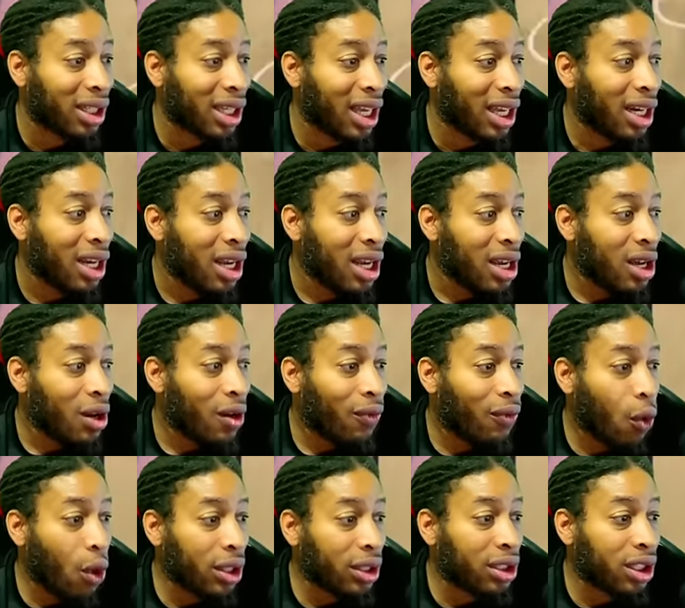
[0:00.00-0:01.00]
at it,
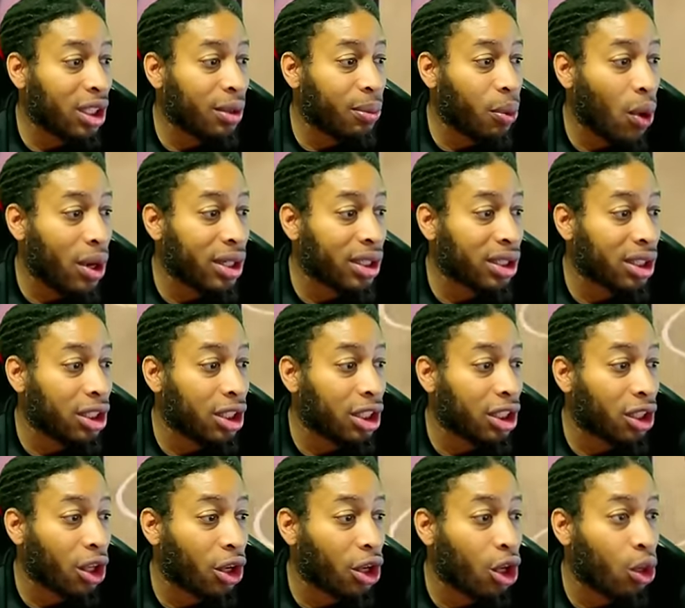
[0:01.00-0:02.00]
fourteen points in the
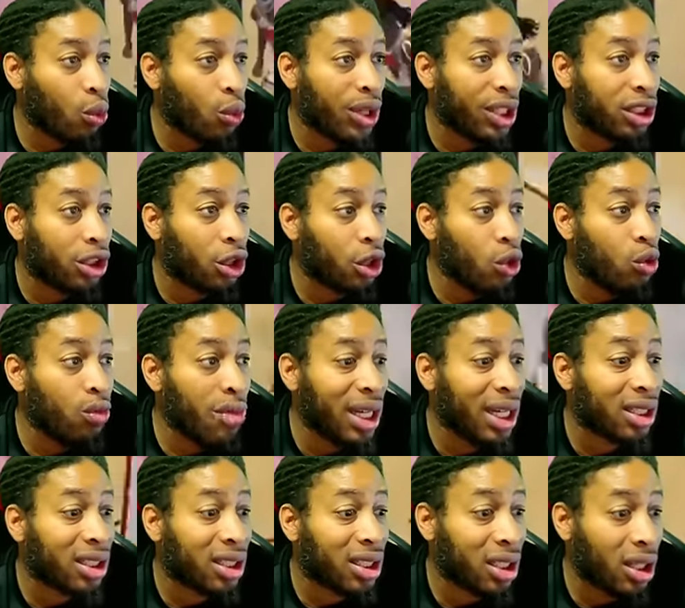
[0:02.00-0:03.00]
third with two
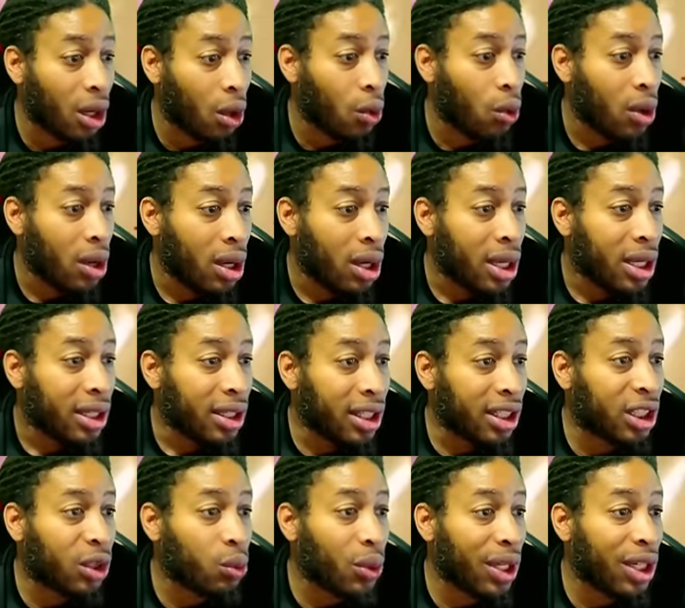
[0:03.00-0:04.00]
minutes to go. This
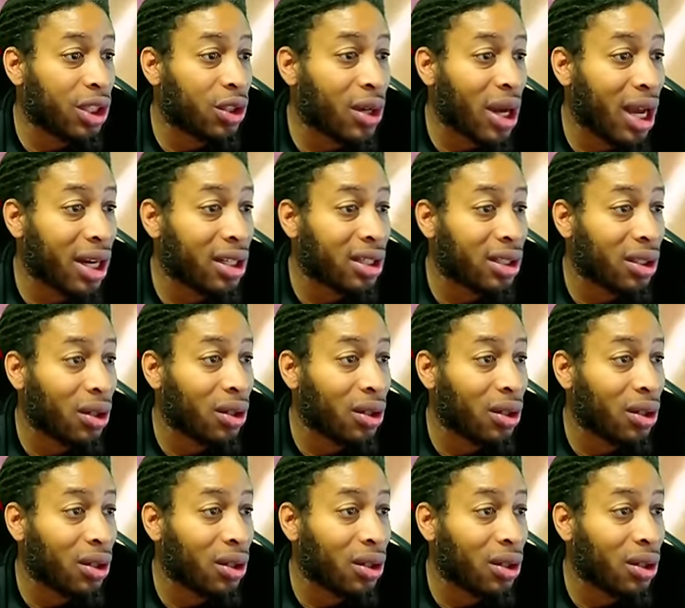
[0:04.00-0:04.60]
is what he's trying to show